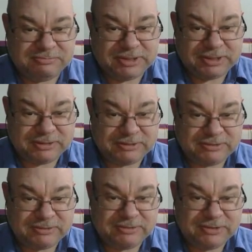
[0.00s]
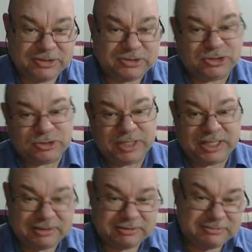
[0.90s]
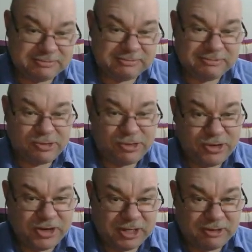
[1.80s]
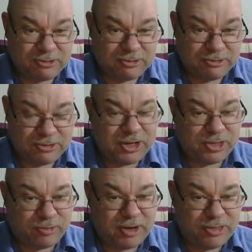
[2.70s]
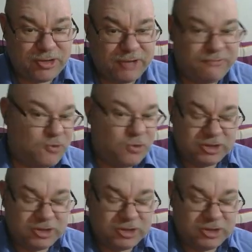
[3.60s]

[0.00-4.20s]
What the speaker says: you're doing 30, 33, 34.